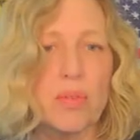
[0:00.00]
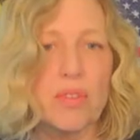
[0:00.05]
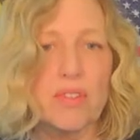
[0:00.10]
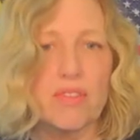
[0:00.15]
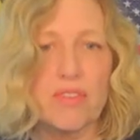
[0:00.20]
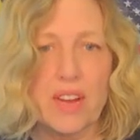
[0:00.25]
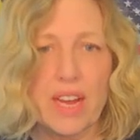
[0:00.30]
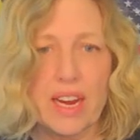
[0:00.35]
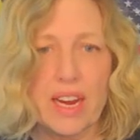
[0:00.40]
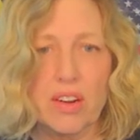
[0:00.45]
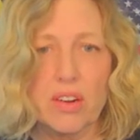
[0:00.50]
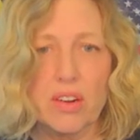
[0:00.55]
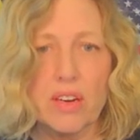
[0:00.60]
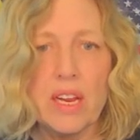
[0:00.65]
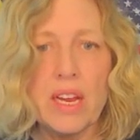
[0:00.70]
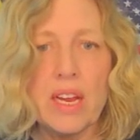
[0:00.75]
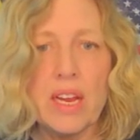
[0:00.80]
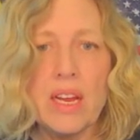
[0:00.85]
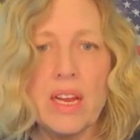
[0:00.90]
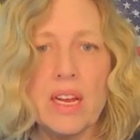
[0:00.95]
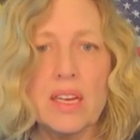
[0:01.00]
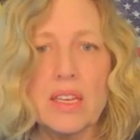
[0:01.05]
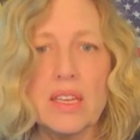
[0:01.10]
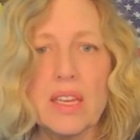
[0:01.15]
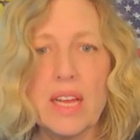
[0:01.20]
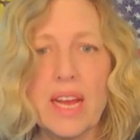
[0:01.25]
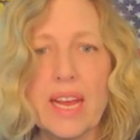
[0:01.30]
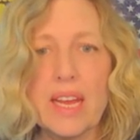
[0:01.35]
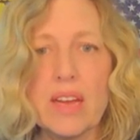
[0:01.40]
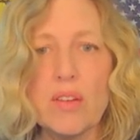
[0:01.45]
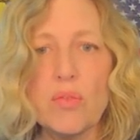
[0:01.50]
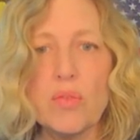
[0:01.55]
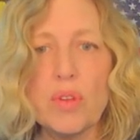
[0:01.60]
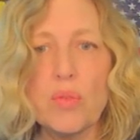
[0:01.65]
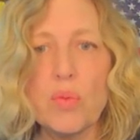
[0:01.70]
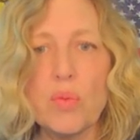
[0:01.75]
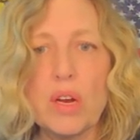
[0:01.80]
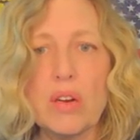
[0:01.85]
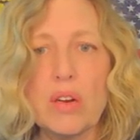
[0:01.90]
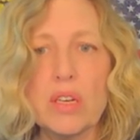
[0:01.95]
provider. Client
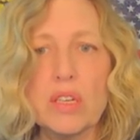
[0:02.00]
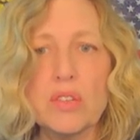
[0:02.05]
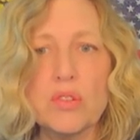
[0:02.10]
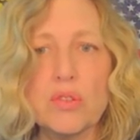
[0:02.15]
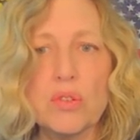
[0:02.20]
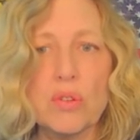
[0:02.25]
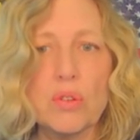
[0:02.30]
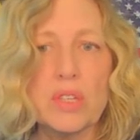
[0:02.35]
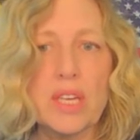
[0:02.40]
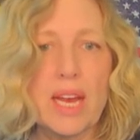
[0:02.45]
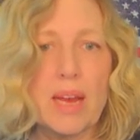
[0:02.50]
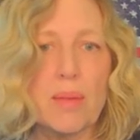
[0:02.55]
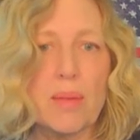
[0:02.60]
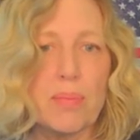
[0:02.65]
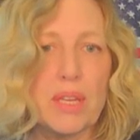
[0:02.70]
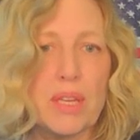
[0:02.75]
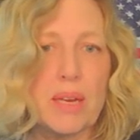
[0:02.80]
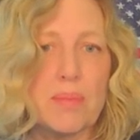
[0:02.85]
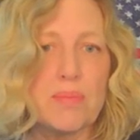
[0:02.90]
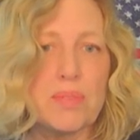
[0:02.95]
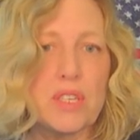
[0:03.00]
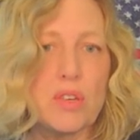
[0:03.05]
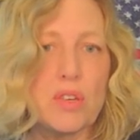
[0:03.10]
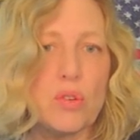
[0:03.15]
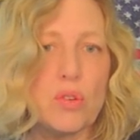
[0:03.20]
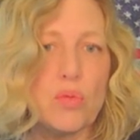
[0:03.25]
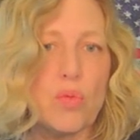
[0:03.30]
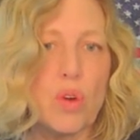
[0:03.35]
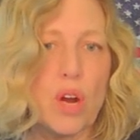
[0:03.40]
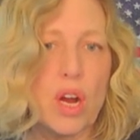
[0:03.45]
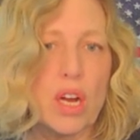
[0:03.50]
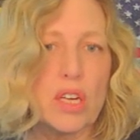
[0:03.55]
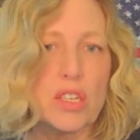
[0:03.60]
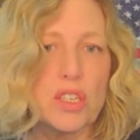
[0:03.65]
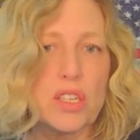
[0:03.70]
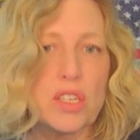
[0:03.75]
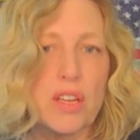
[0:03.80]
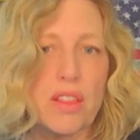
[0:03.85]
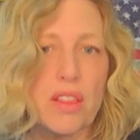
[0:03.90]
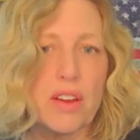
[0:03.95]
with well controlled epilepsy who
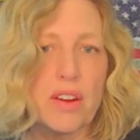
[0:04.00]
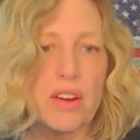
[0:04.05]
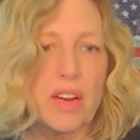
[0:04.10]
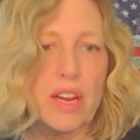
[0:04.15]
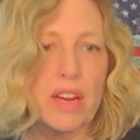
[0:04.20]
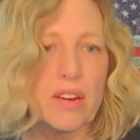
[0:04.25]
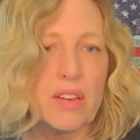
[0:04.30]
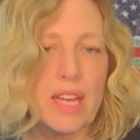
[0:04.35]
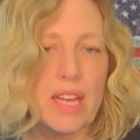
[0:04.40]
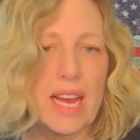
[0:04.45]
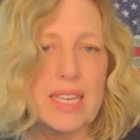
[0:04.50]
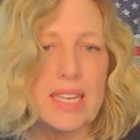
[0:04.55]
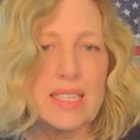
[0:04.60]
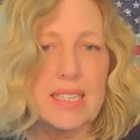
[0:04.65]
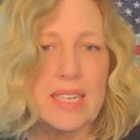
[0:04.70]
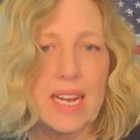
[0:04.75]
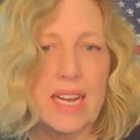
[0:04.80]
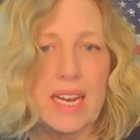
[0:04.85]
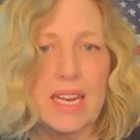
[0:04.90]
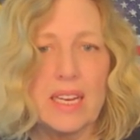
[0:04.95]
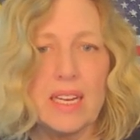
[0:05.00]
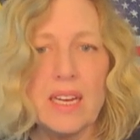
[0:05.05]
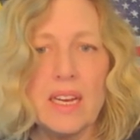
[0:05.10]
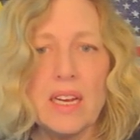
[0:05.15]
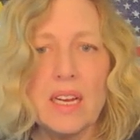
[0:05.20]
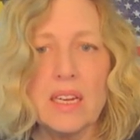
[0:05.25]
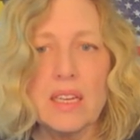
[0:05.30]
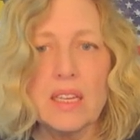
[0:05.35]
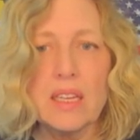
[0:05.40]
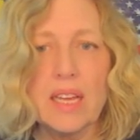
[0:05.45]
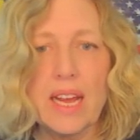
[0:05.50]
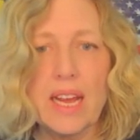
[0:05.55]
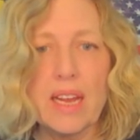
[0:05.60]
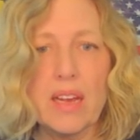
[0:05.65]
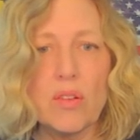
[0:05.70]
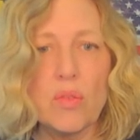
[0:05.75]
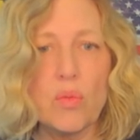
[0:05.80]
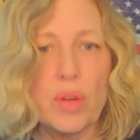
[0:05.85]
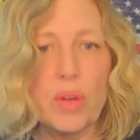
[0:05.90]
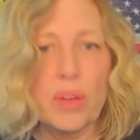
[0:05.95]
washed their hair last night.
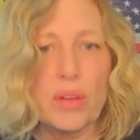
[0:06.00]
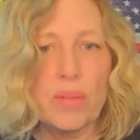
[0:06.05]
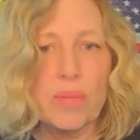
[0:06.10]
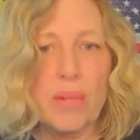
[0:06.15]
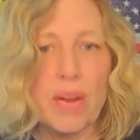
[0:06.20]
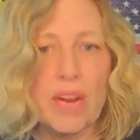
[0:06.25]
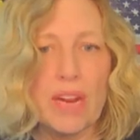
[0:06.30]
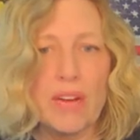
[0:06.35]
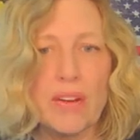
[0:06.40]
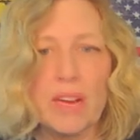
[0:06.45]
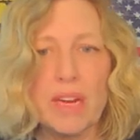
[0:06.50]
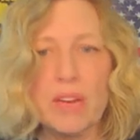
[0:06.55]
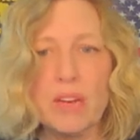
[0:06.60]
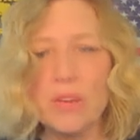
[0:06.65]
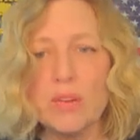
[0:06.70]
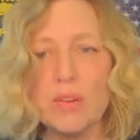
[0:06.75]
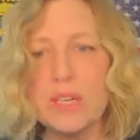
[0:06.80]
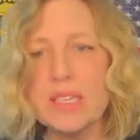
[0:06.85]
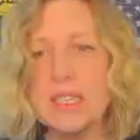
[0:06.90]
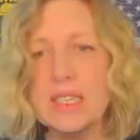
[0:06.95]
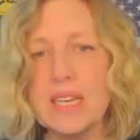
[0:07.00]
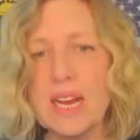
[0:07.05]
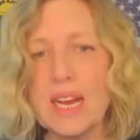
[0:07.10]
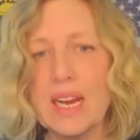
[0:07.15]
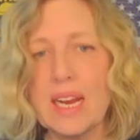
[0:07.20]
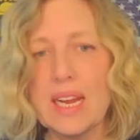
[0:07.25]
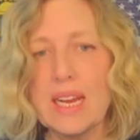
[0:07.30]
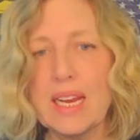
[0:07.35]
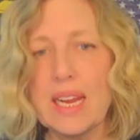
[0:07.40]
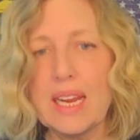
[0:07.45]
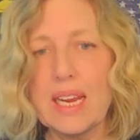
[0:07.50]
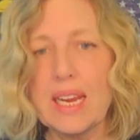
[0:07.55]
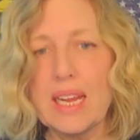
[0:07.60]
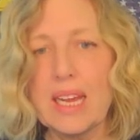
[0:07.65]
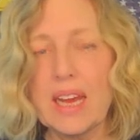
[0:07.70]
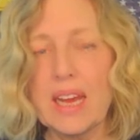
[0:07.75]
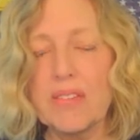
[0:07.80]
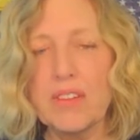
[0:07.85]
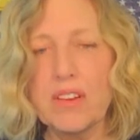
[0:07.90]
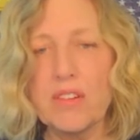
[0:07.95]
Client with a migraine who has not had any
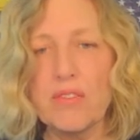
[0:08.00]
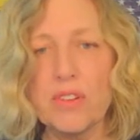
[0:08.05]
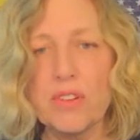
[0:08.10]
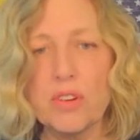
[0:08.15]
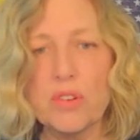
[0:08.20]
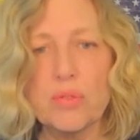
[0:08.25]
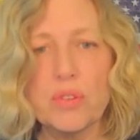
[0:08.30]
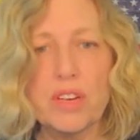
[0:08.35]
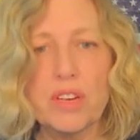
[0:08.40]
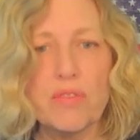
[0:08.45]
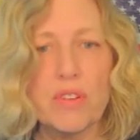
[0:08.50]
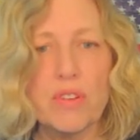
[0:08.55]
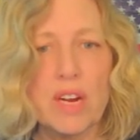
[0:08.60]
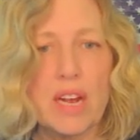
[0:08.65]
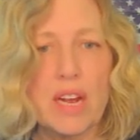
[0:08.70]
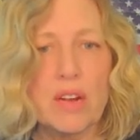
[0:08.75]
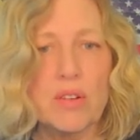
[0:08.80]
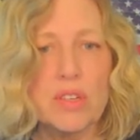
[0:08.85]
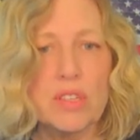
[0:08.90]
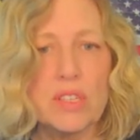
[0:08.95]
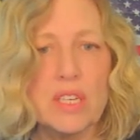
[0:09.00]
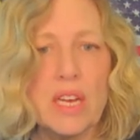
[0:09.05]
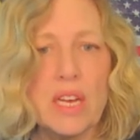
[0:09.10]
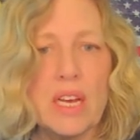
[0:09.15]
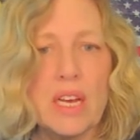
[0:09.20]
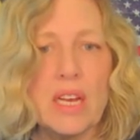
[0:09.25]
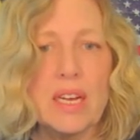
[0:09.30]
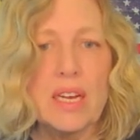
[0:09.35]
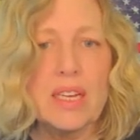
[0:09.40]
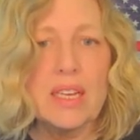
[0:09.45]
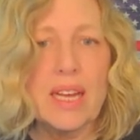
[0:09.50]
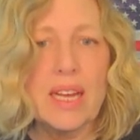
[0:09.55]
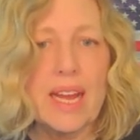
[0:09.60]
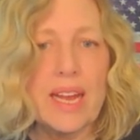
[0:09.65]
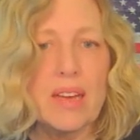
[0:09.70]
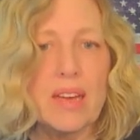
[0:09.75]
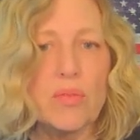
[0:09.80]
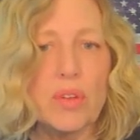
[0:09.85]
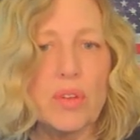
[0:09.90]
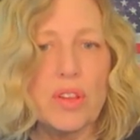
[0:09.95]
caffeine for 24 hours.
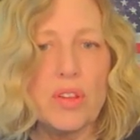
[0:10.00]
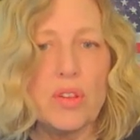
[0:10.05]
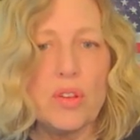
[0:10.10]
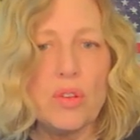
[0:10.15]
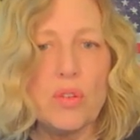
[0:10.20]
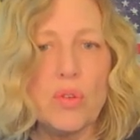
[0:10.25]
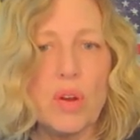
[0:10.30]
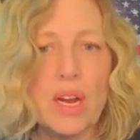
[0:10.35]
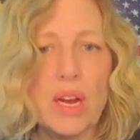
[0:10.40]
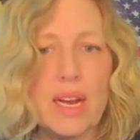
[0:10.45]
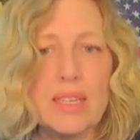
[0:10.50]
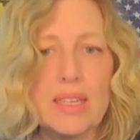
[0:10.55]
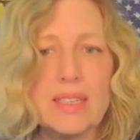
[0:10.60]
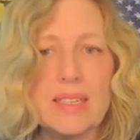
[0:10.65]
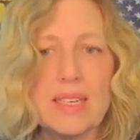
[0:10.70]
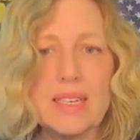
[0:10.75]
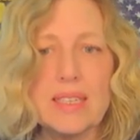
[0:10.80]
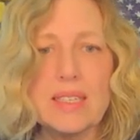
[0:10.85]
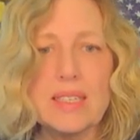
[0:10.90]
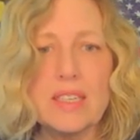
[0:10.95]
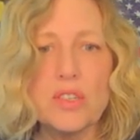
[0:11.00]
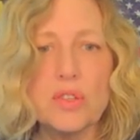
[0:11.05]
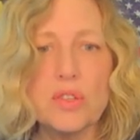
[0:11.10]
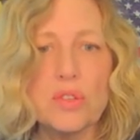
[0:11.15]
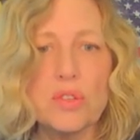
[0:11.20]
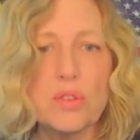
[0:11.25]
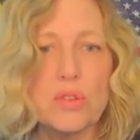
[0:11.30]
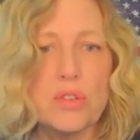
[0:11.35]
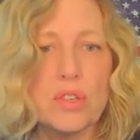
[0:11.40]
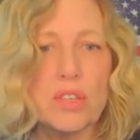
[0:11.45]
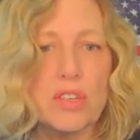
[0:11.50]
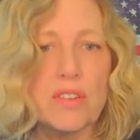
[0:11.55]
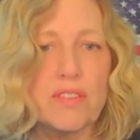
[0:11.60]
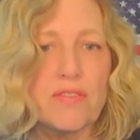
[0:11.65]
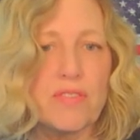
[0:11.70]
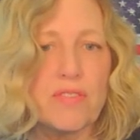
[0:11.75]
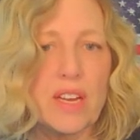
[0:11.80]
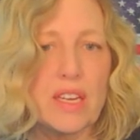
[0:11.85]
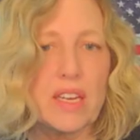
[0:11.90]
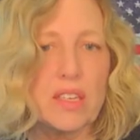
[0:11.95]
Client with new onset seizures who took
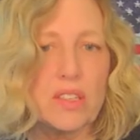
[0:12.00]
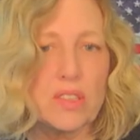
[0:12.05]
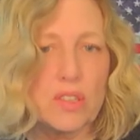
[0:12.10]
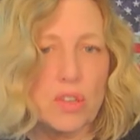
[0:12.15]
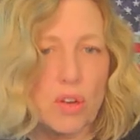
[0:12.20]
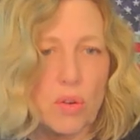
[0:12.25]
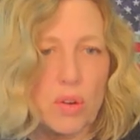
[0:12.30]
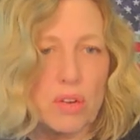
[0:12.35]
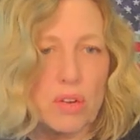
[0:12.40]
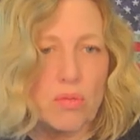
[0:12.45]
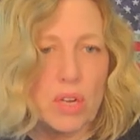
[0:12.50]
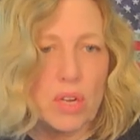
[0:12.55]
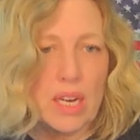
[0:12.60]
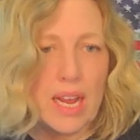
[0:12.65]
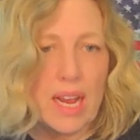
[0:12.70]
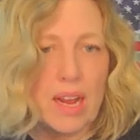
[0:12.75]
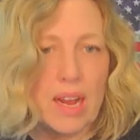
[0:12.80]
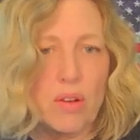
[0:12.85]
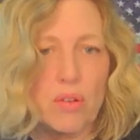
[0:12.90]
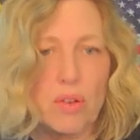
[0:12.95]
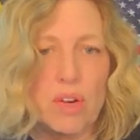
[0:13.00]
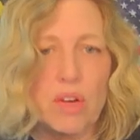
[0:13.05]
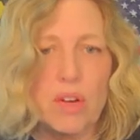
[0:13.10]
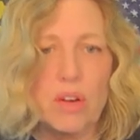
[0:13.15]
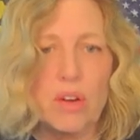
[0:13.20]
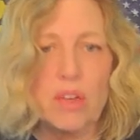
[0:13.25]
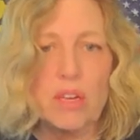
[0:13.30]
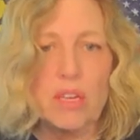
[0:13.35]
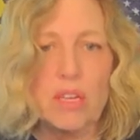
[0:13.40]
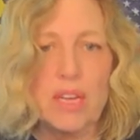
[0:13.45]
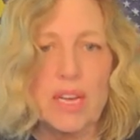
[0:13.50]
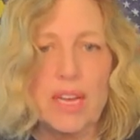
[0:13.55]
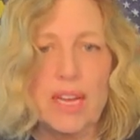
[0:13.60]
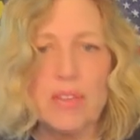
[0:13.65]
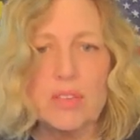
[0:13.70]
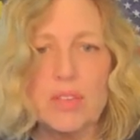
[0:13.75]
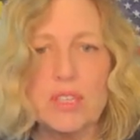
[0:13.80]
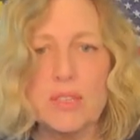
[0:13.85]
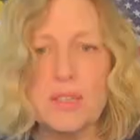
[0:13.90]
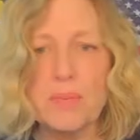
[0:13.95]
phenytoin one hour ago.
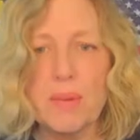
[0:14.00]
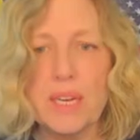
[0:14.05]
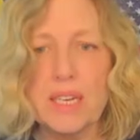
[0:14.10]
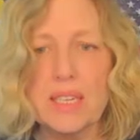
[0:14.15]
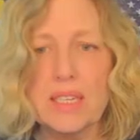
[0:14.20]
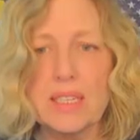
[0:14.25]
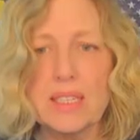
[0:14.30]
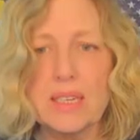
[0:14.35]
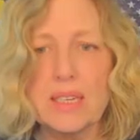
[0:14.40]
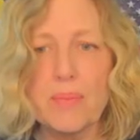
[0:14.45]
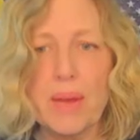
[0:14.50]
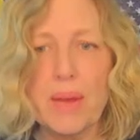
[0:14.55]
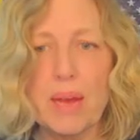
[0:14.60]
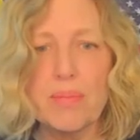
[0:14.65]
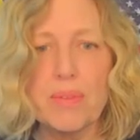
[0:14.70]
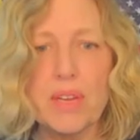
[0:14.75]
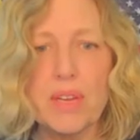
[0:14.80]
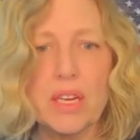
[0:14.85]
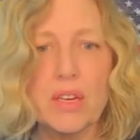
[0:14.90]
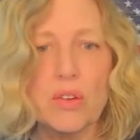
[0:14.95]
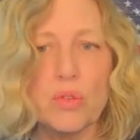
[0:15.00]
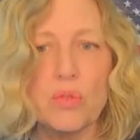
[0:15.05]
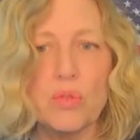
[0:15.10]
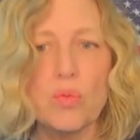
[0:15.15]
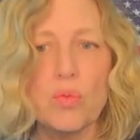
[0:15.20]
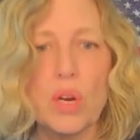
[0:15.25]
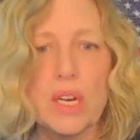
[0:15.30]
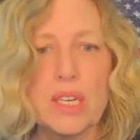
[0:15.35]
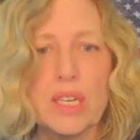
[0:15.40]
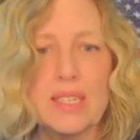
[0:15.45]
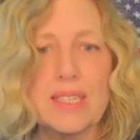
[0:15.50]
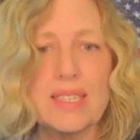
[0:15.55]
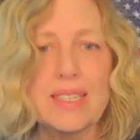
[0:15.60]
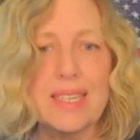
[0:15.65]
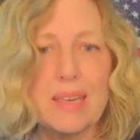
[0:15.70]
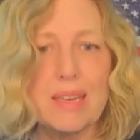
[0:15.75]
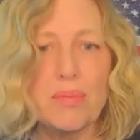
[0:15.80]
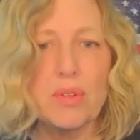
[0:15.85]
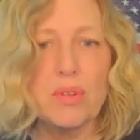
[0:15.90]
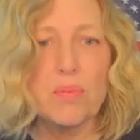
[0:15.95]
Client with suspected sleep apnea who was
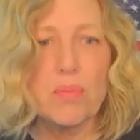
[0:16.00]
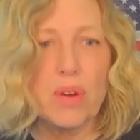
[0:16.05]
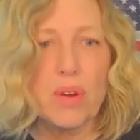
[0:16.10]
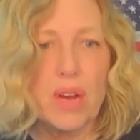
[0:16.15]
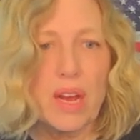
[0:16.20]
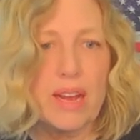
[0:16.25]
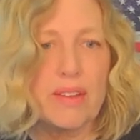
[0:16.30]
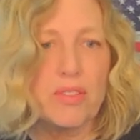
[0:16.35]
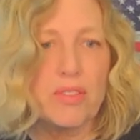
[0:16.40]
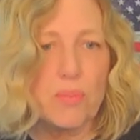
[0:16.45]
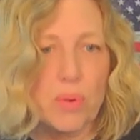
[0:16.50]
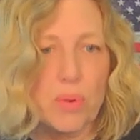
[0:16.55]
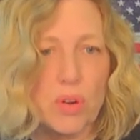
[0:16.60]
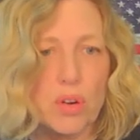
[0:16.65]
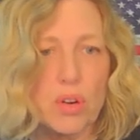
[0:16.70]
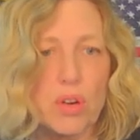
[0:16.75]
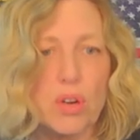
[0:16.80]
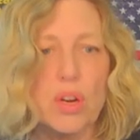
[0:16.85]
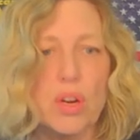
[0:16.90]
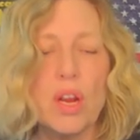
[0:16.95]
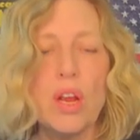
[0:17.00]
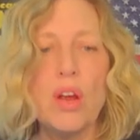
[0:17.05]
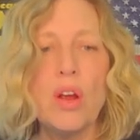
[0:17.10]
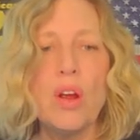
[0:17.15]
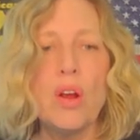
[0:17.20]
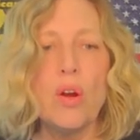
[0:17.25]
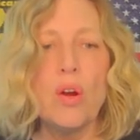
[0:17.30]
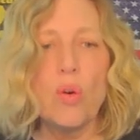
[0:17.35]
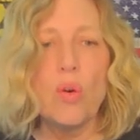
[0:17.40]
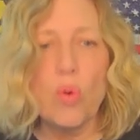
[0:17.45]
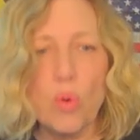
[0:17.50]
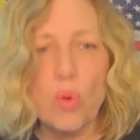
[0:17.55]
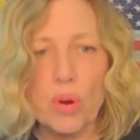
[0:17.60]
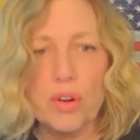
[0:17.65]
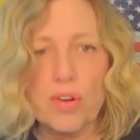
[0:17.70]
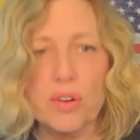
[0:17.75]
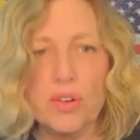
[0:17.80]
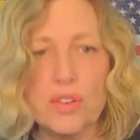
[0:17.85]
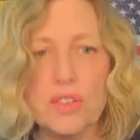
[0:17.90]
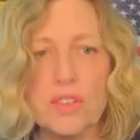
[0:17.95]
sleep deprived per
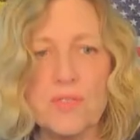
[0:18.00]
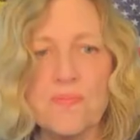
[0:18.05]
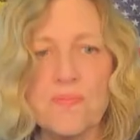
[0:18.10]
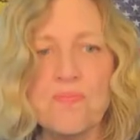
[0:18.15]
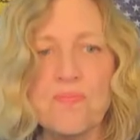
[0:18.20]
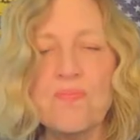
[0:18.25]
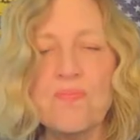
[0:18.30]
orders.